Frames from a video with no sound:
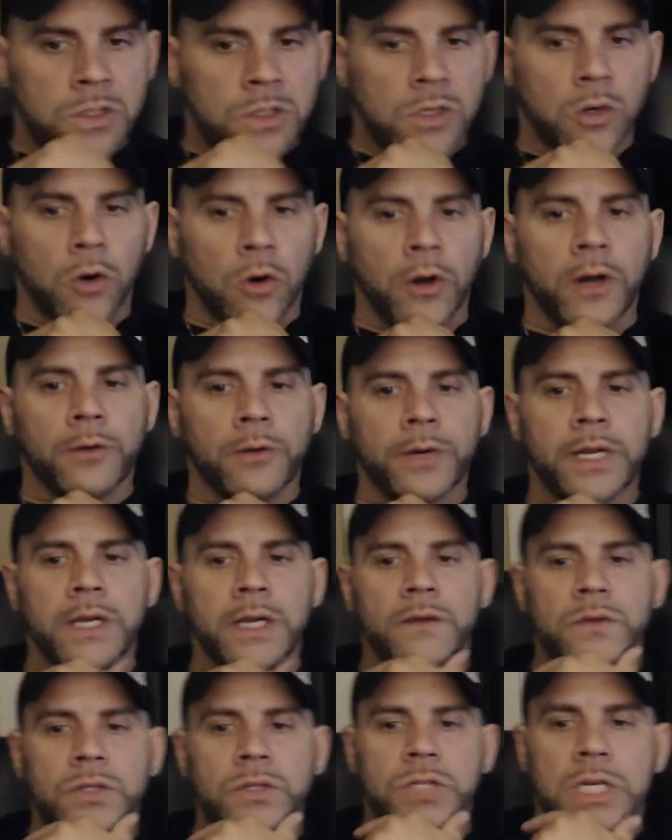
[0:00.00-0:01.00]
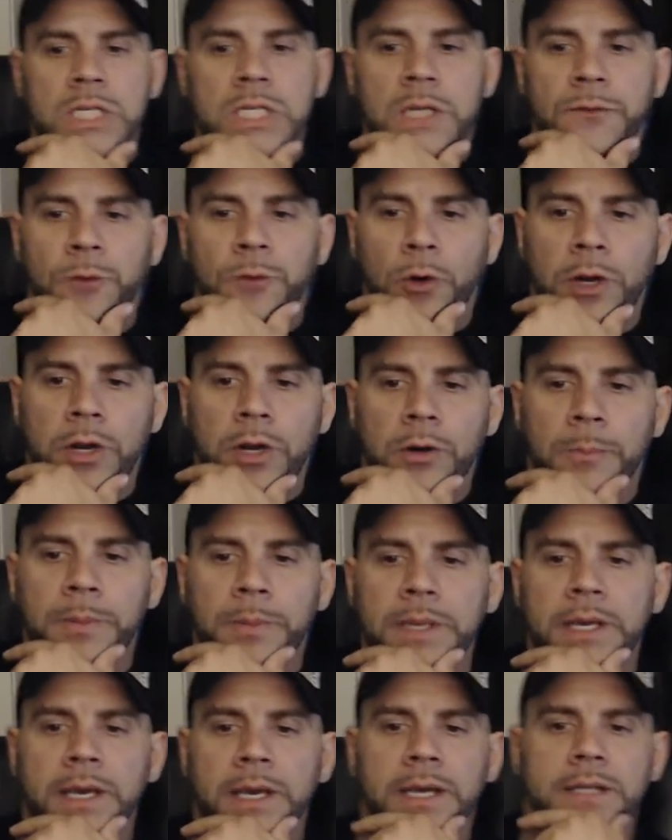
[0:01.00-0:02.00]
Corey Reeves, GT40 or
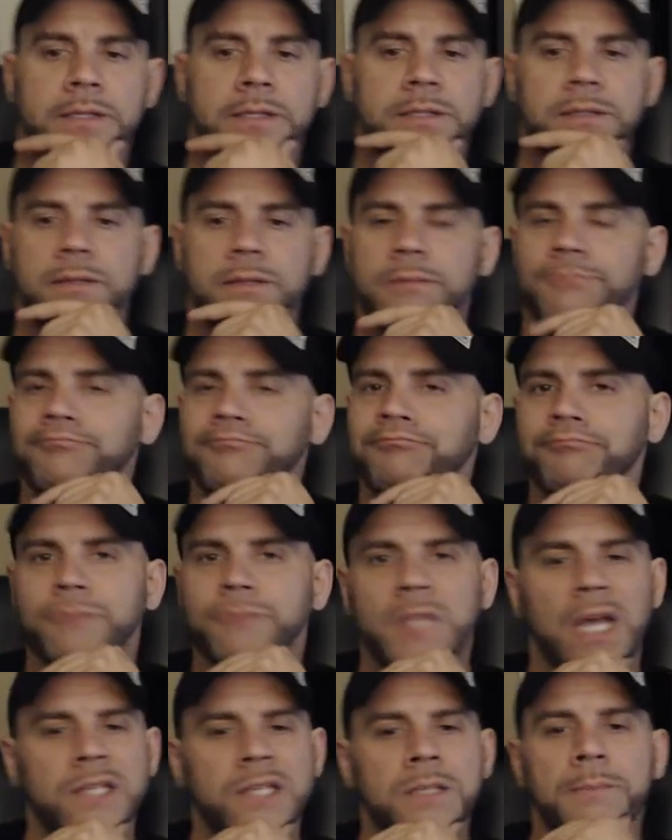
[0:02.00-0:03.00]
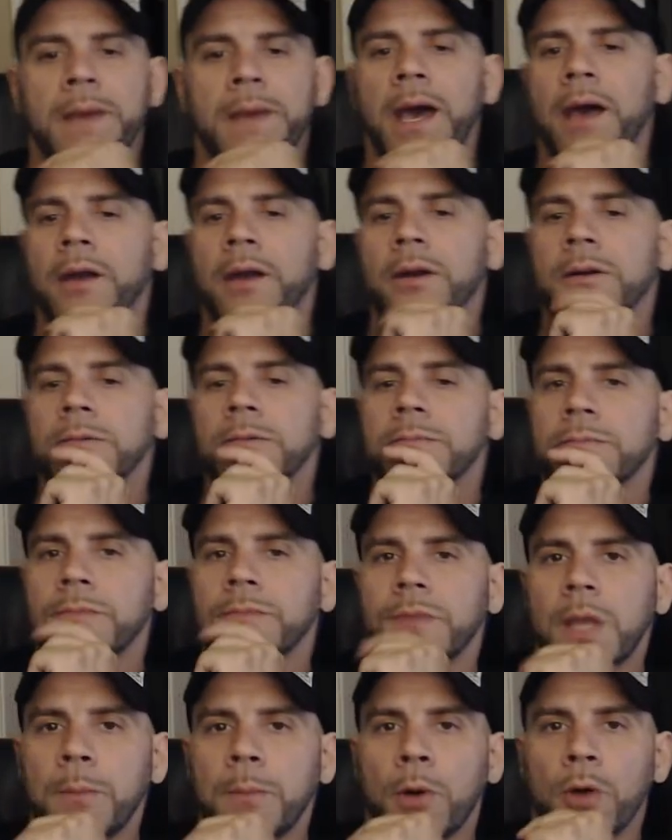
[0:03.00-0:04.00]
P heads? Doesn't matter.
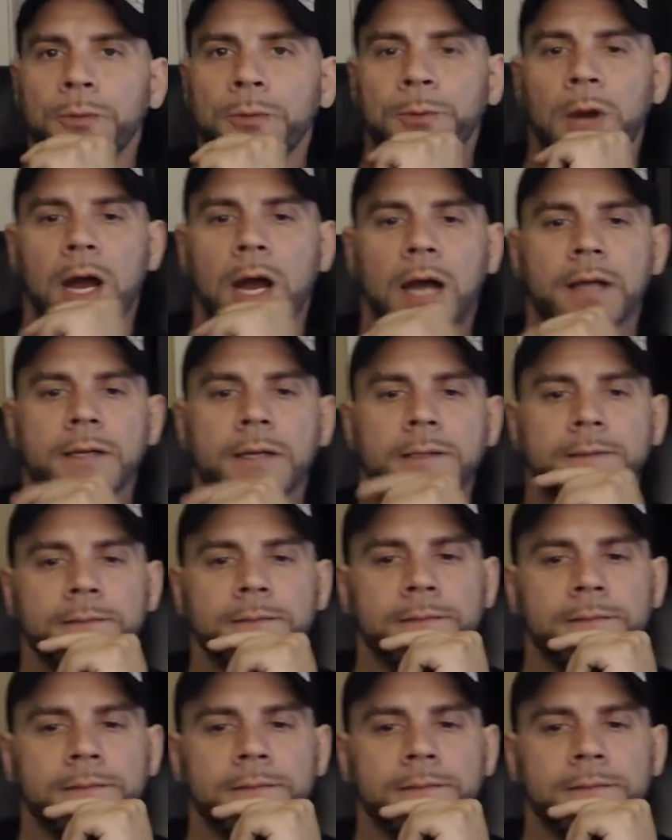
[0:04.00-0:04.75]
They both rock.